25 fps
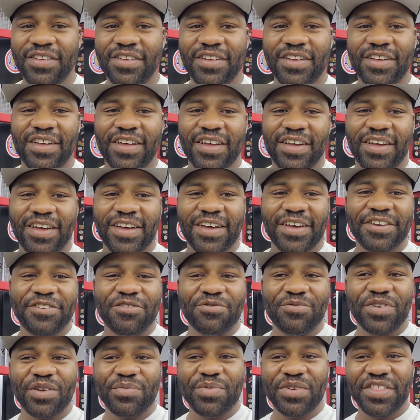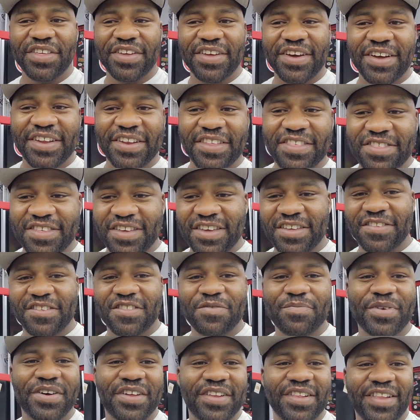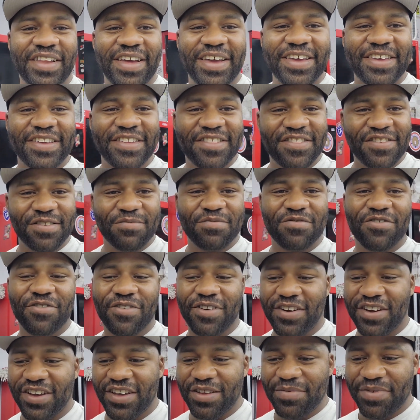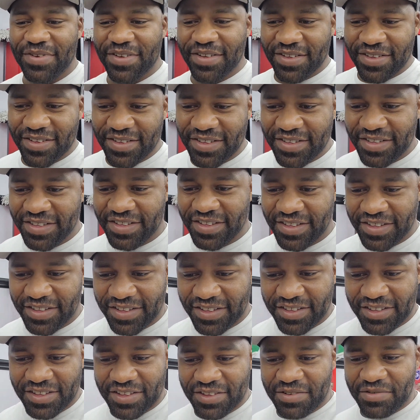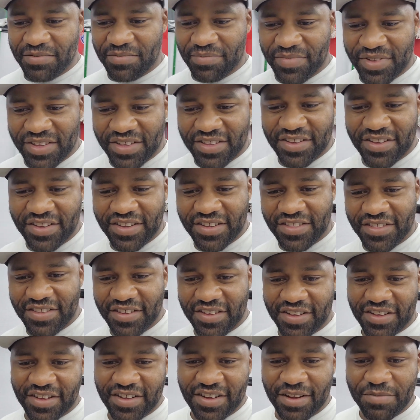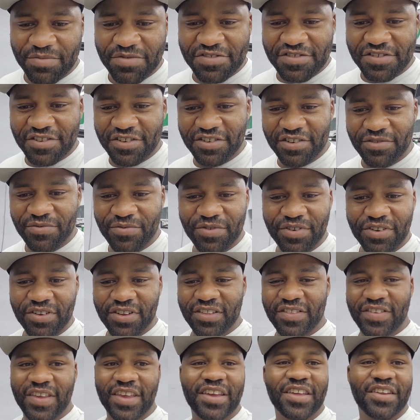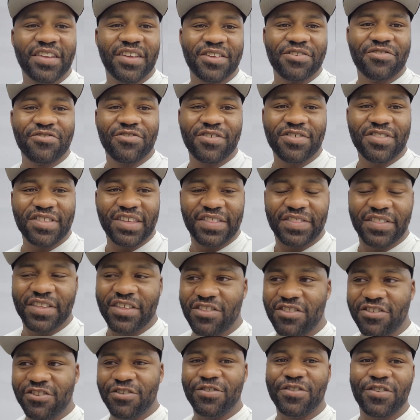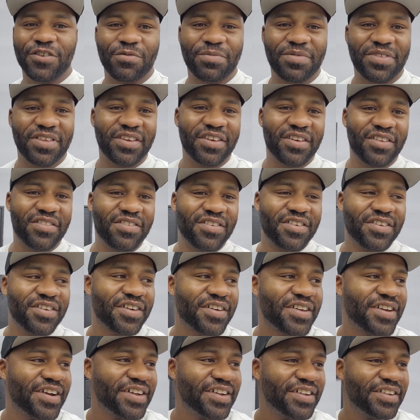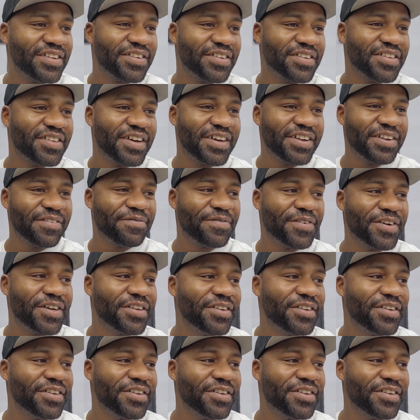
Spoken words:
I don't want to be the guy to say this, but like and subscribe, because I'm starting to really take an interest in this YouTube thing. It's kind of fun.